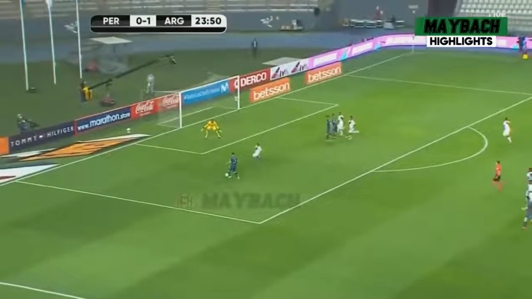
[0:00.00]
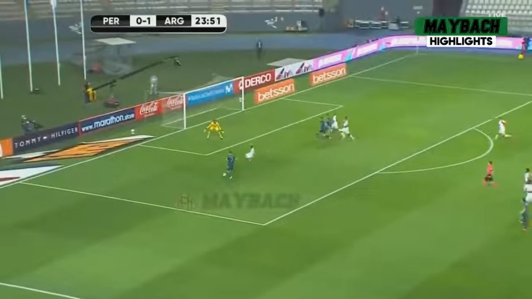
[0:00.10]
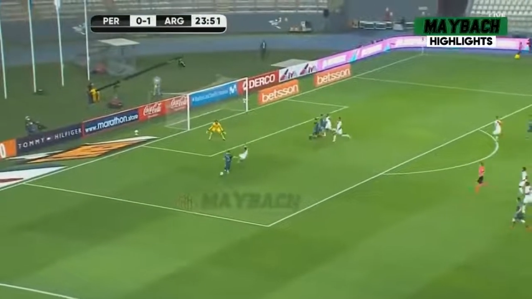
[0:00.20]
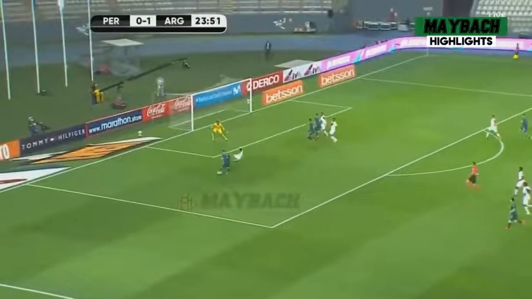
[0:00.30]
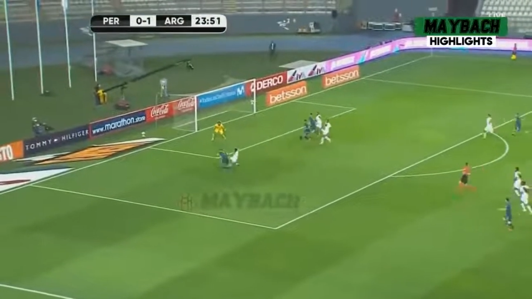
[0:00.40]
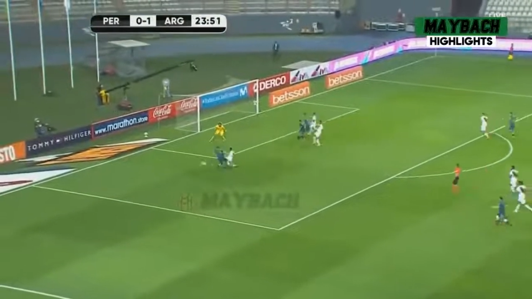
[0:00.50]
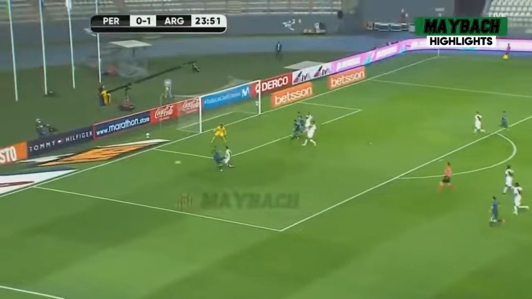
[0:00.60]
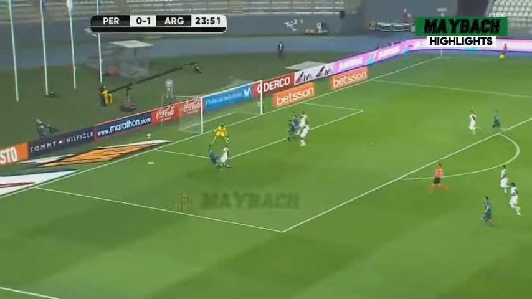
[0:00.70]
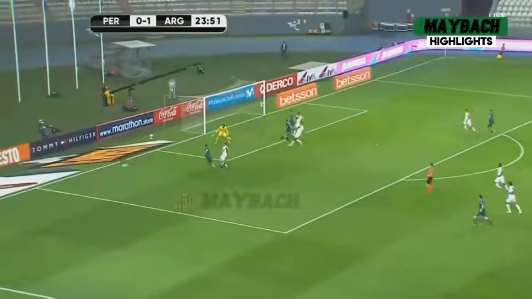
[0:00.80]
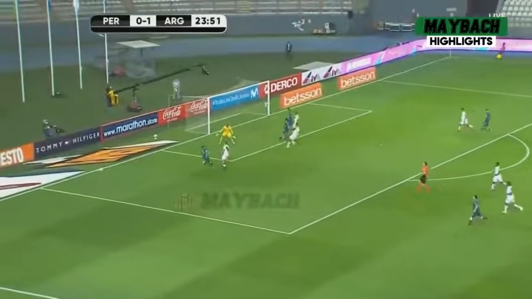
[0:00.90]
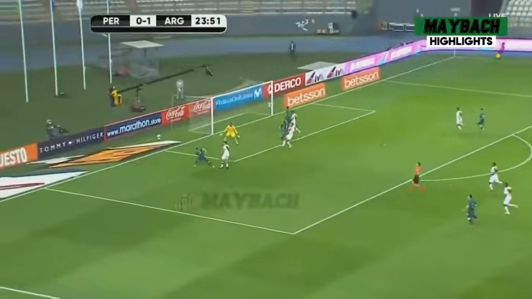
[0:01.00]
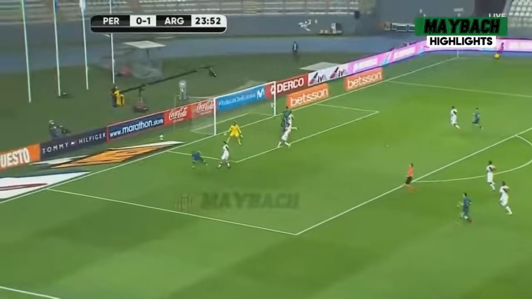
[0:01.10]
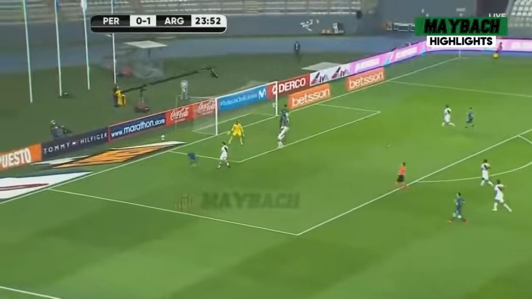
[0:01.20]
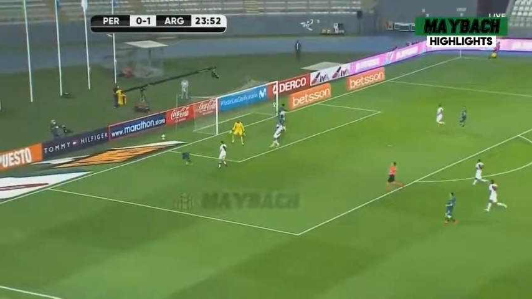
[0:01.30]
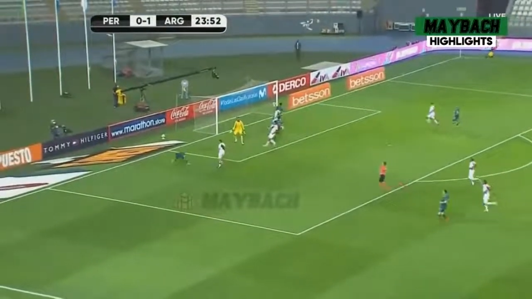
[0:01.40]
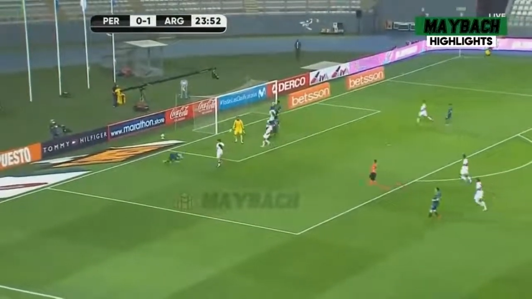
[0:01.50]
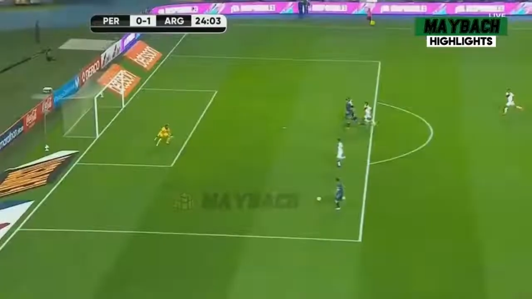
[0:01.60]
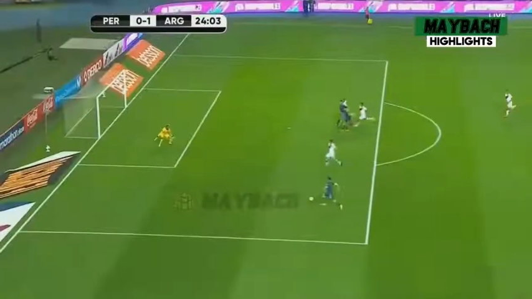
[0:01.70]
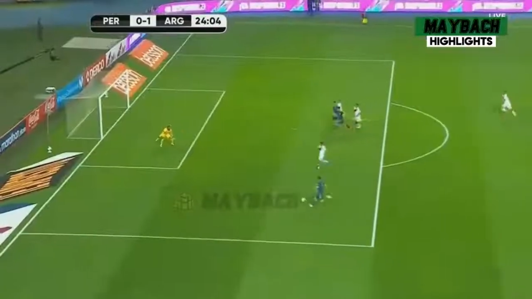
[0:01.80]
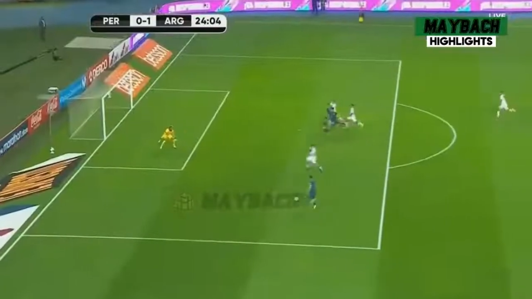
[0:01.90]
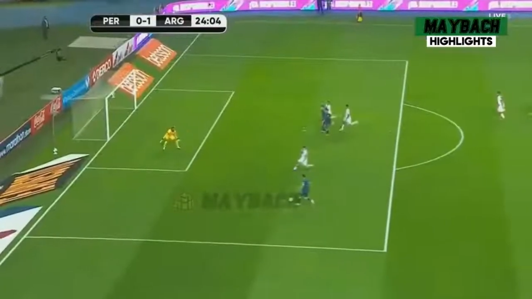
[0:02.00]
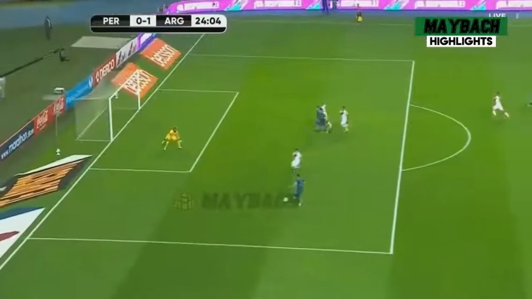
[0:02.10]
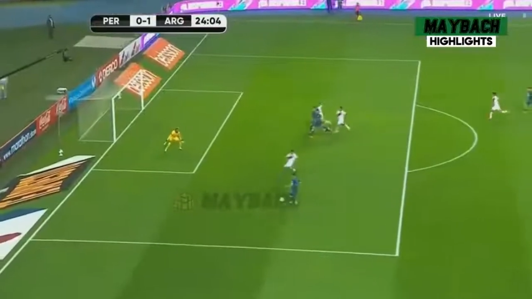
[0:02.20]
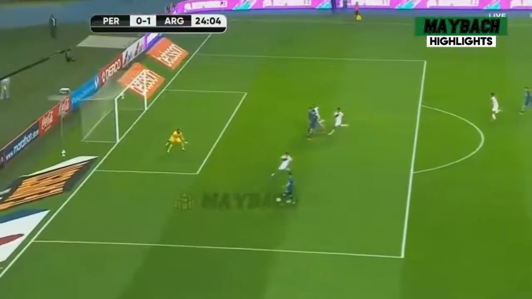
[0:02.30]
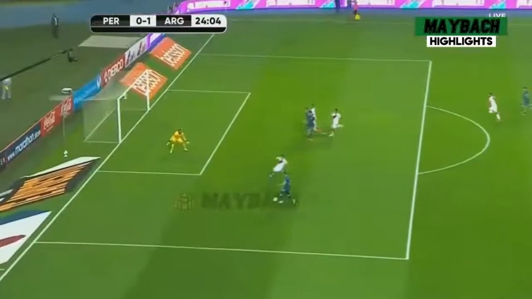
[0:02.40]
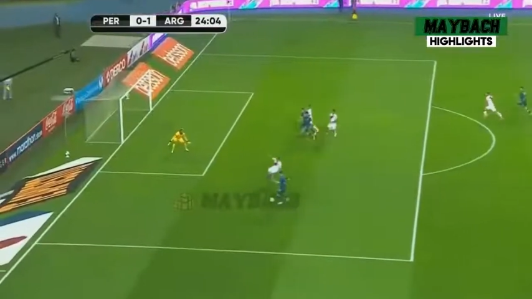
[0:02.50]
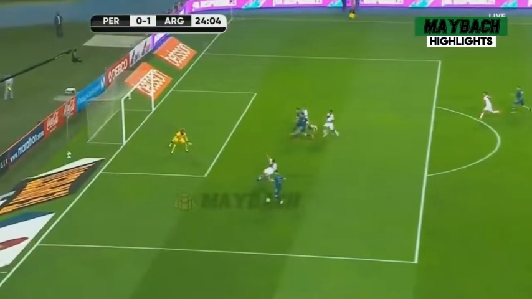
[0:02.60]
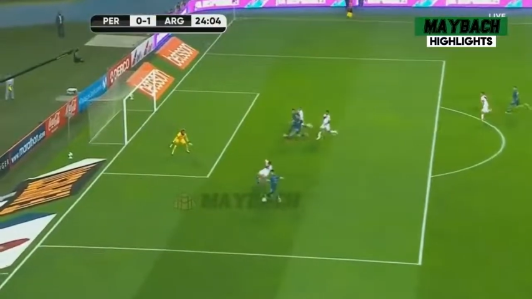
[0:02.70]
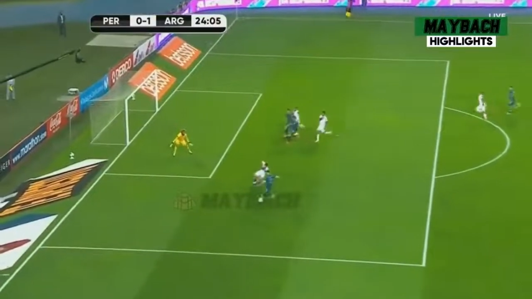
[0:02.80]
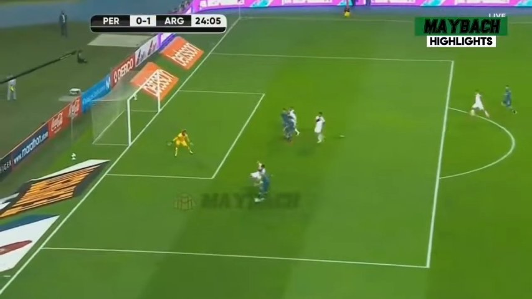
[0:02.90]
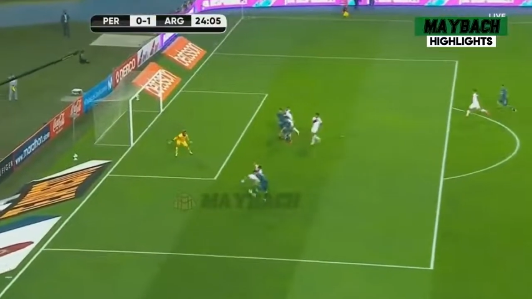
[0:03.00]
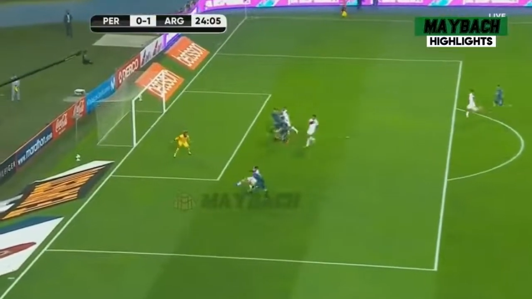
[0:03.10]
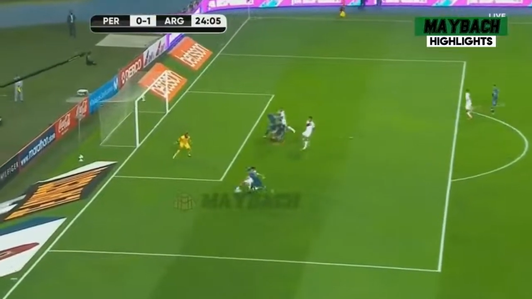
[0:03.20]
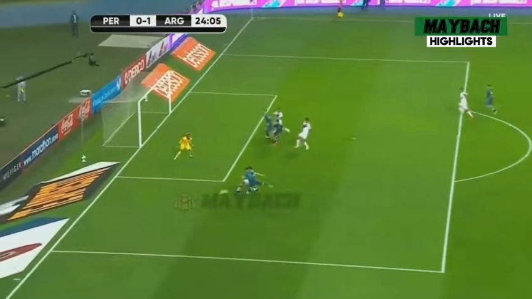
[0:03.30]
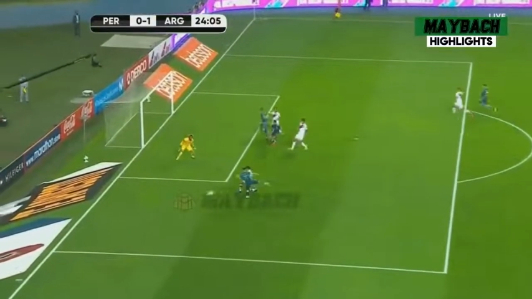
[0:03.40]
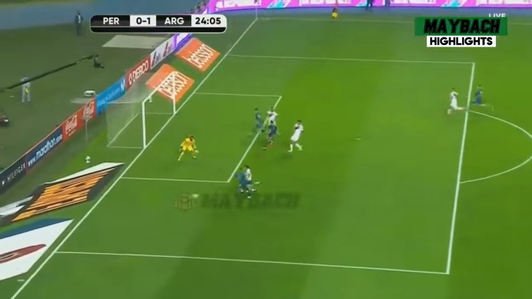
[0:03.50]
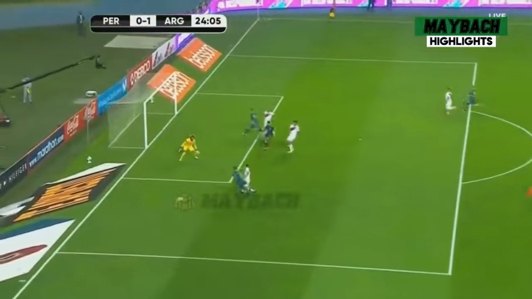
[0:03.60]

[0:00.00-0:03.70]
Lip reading: No face is visible, so there are no lips to read.